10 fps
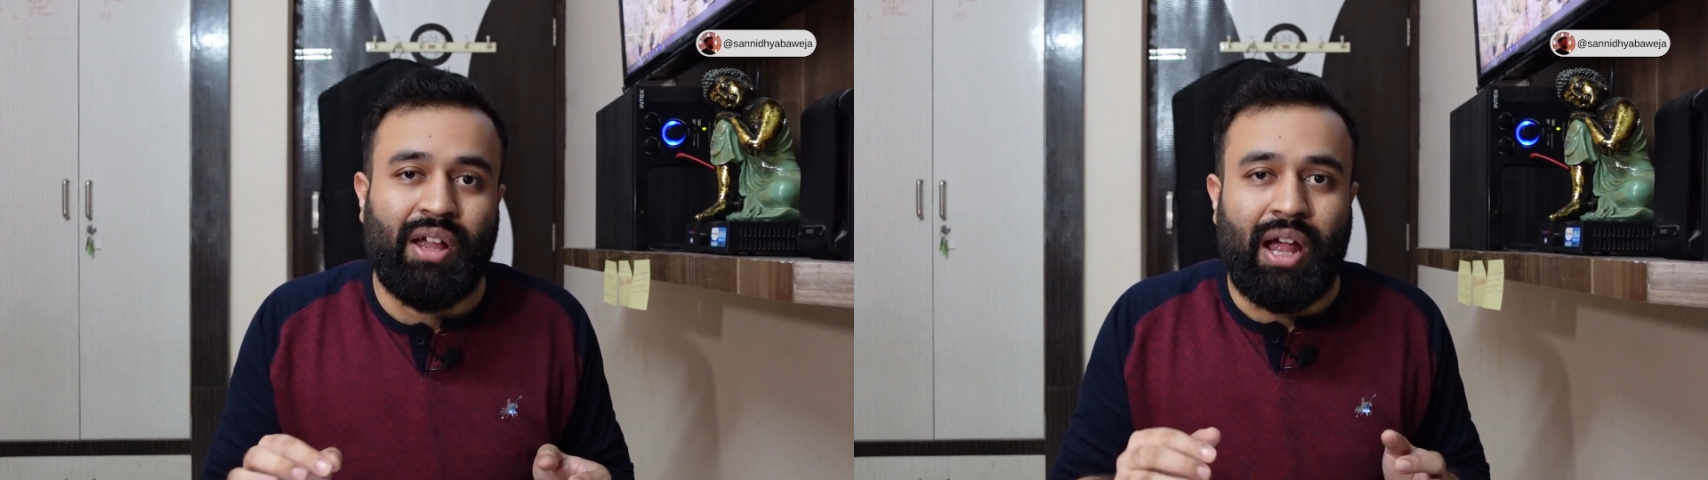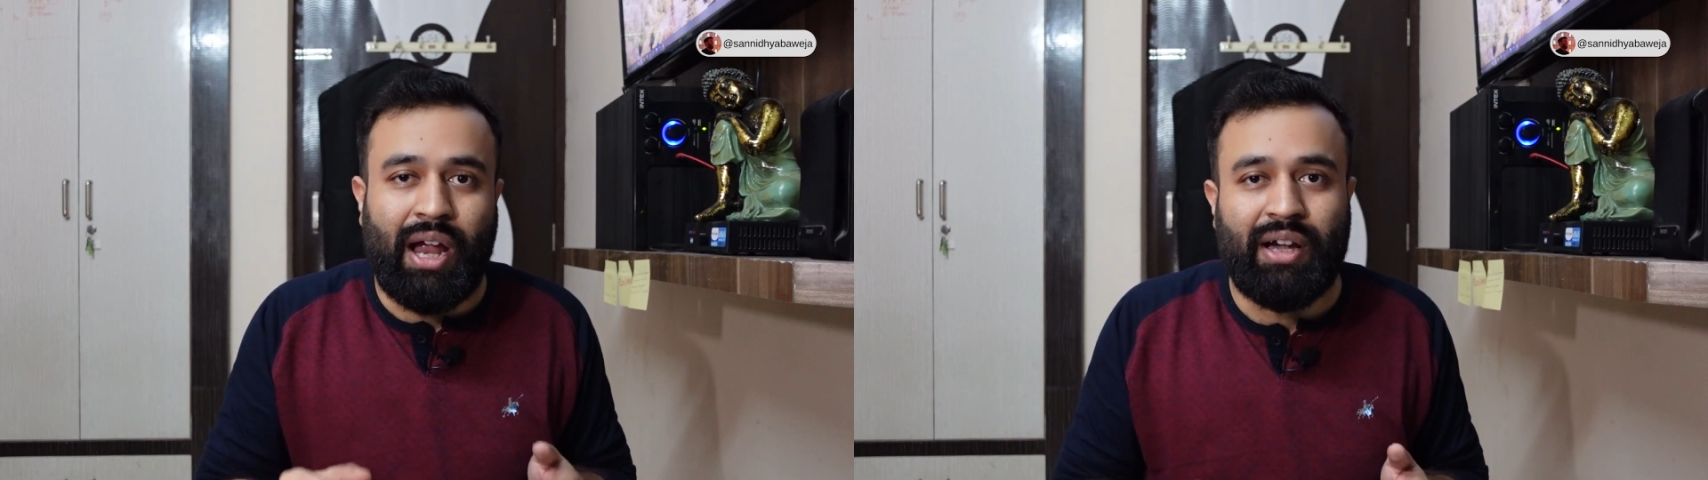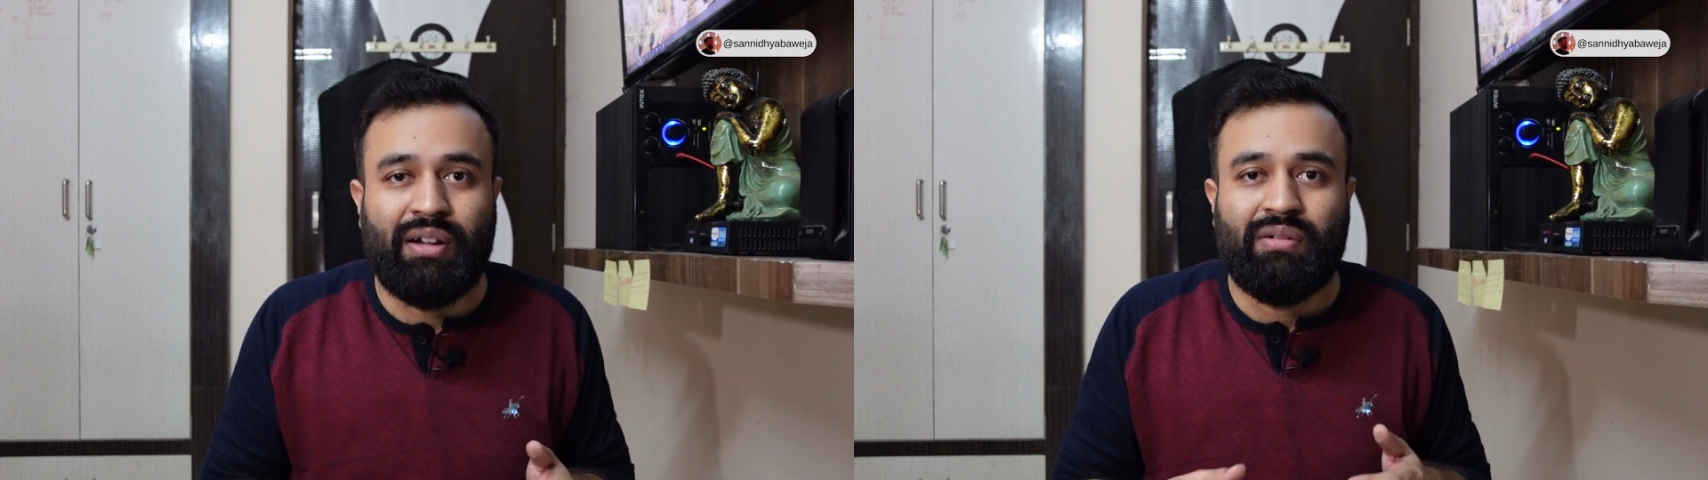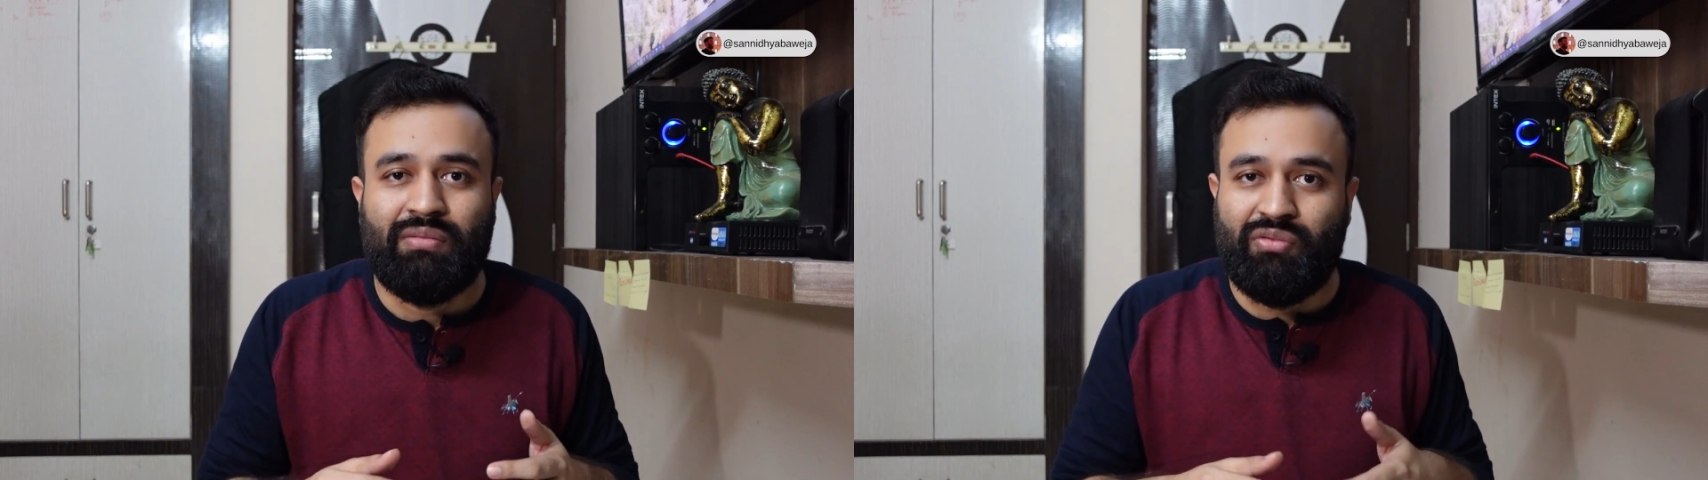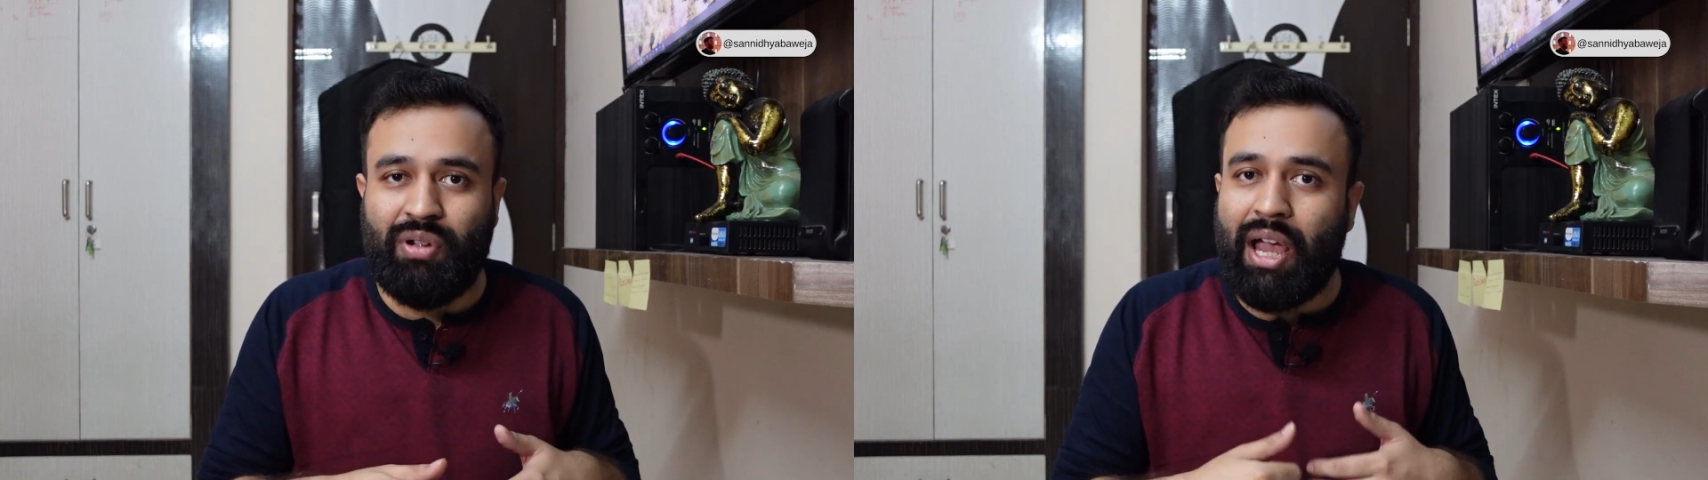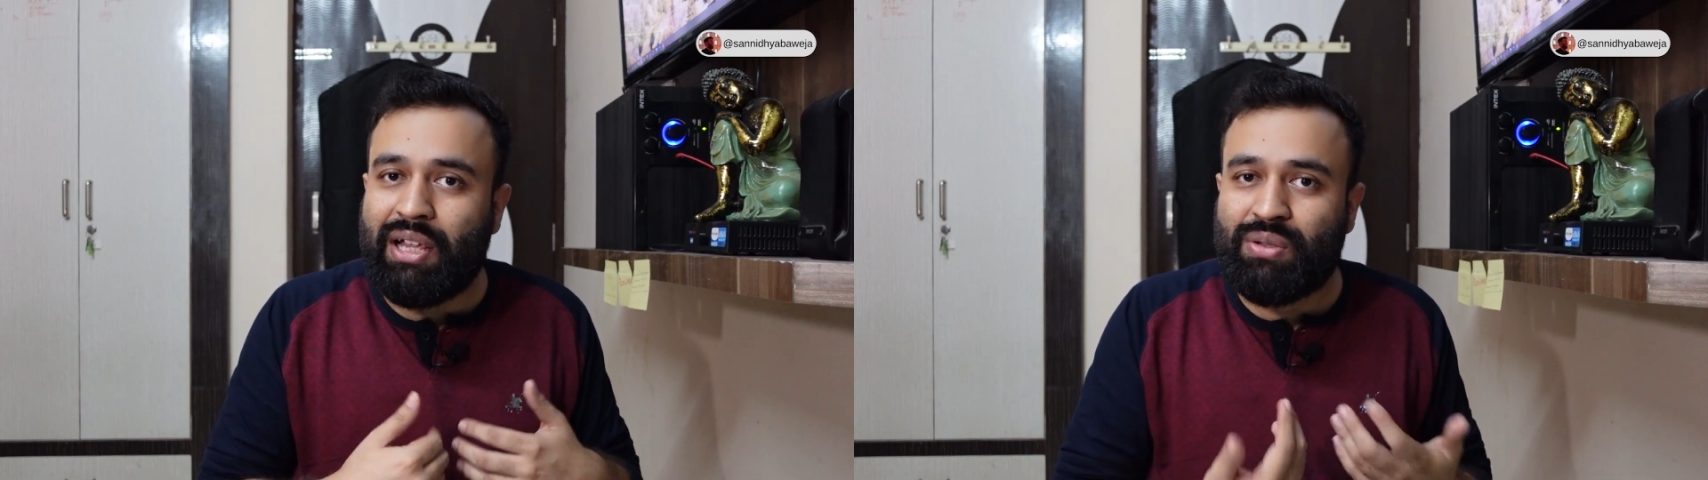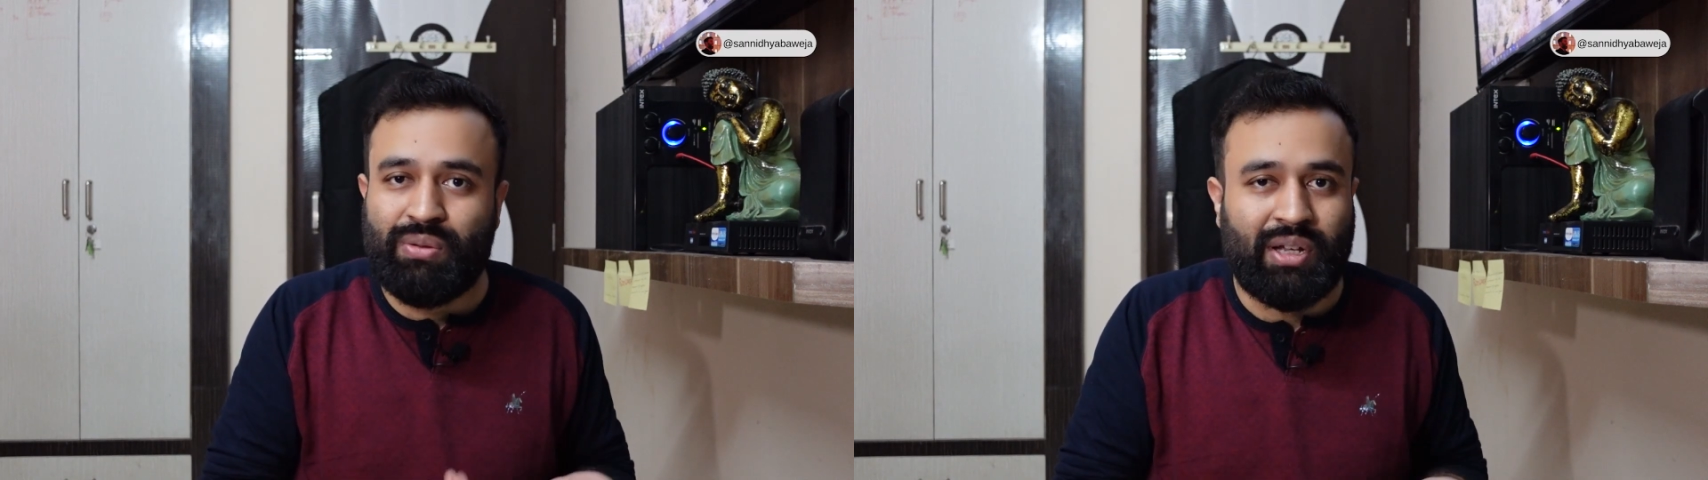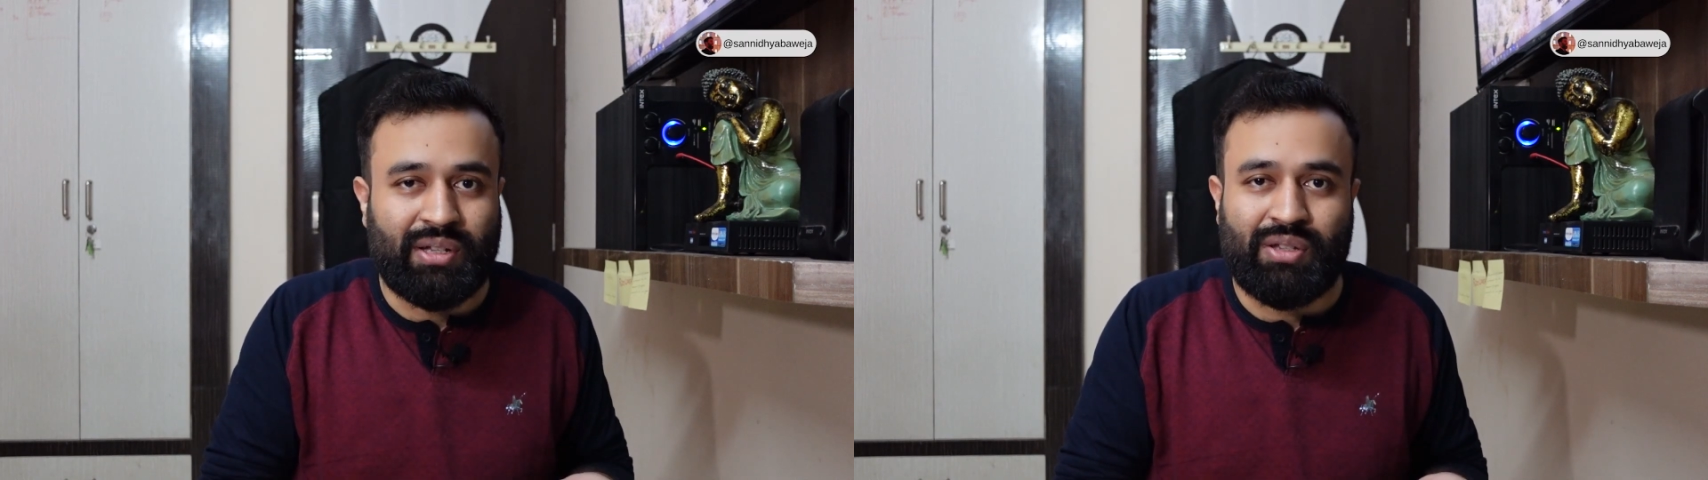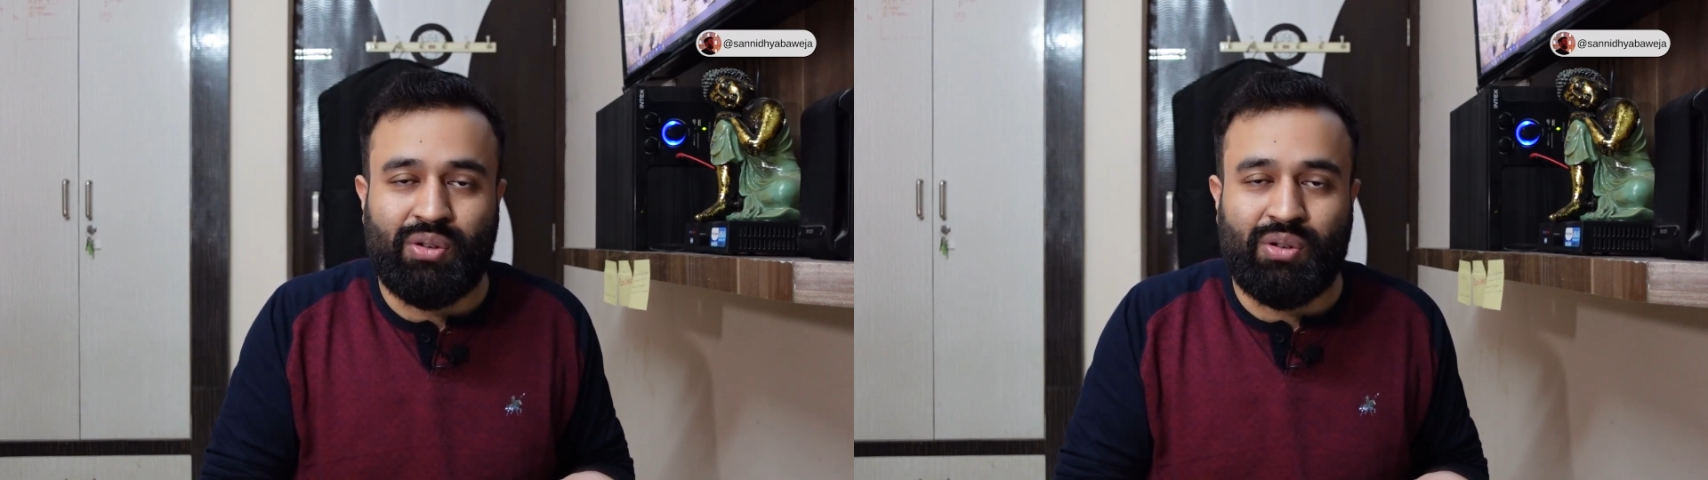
And as soon as